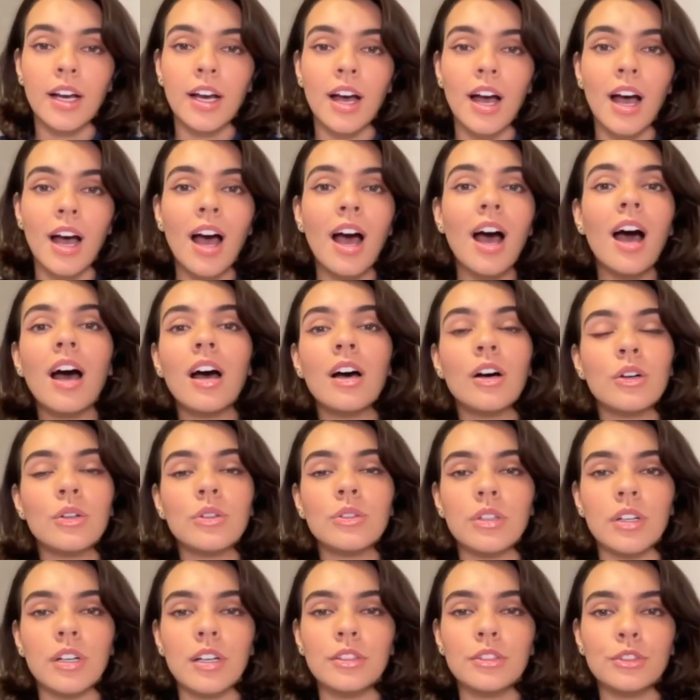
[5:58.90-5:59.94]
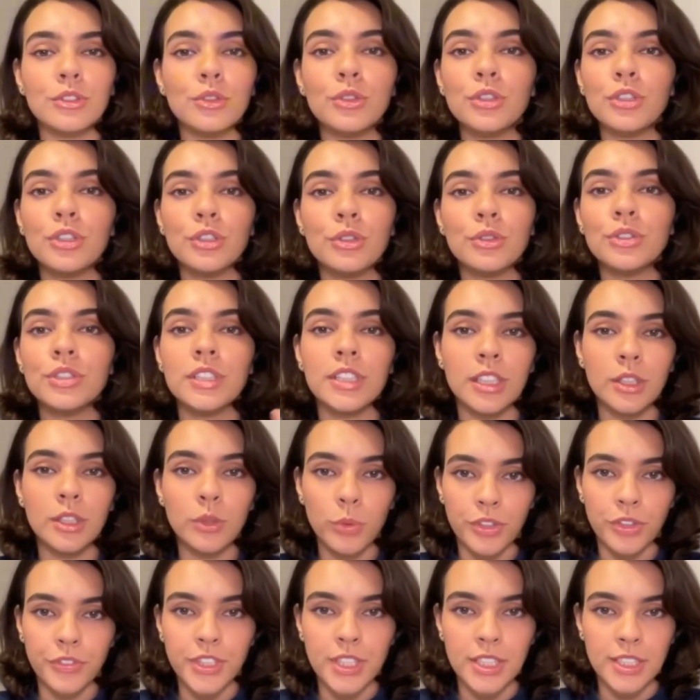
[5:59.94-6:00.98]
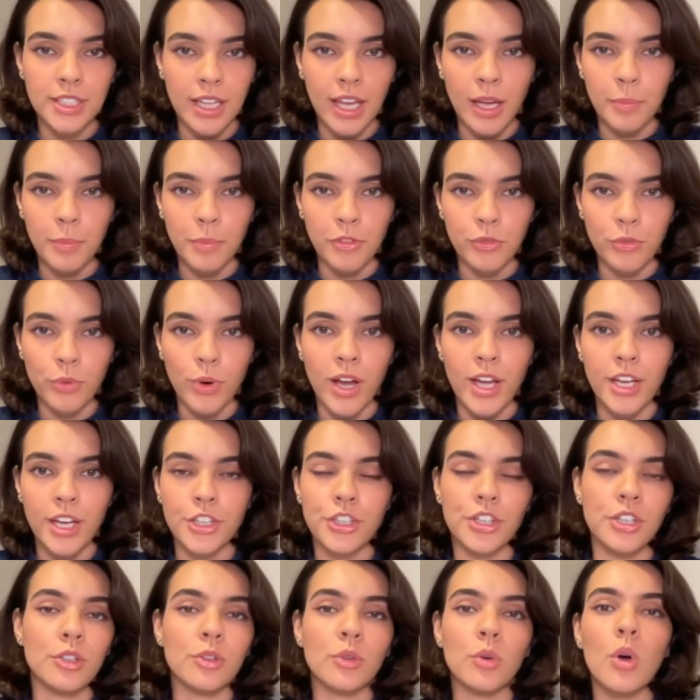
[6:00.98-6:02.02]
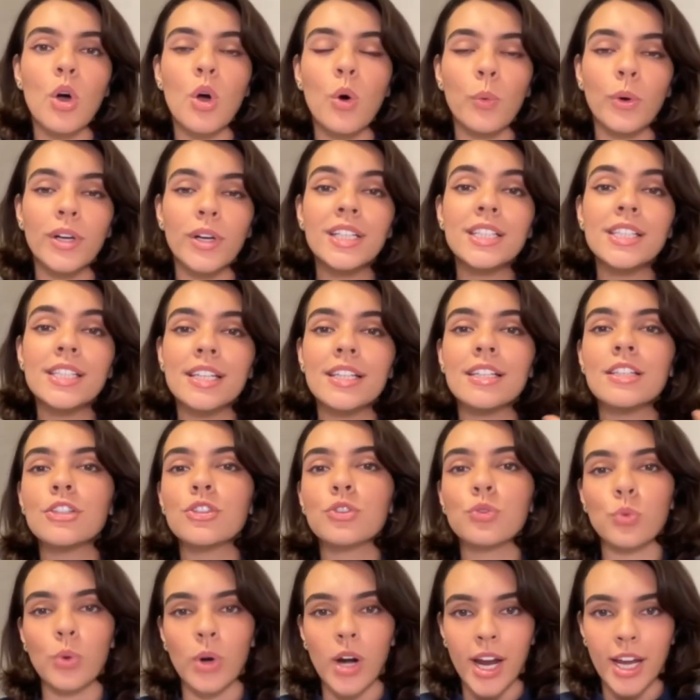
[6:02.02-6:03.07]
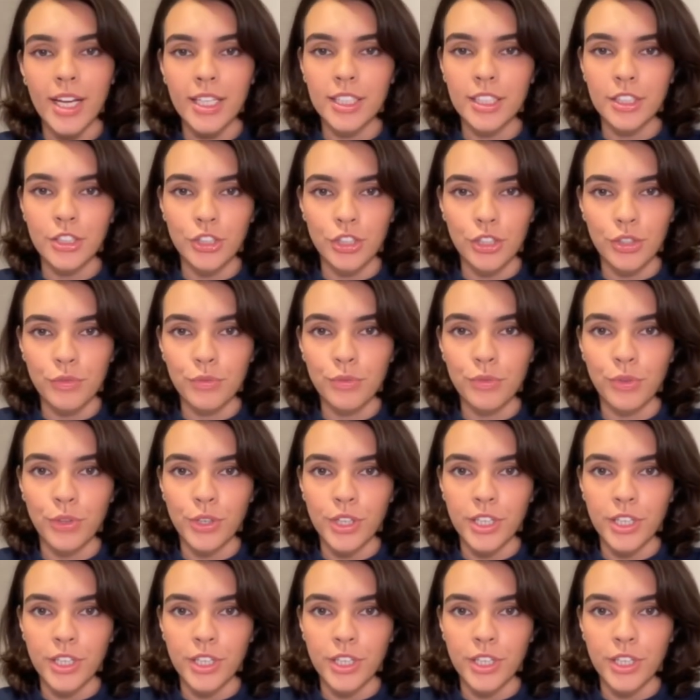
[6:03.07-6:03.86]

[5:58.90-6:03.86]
How do you deal with this type of question? What is the strategy for